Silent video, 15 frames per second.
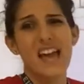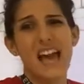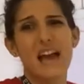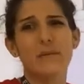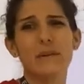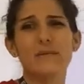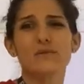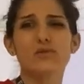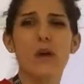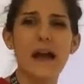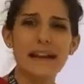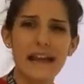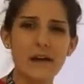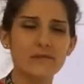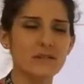and we've
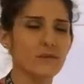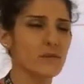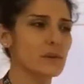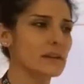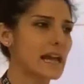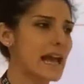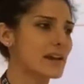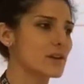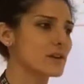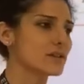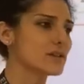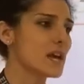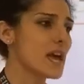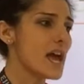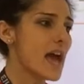tried out different ladders.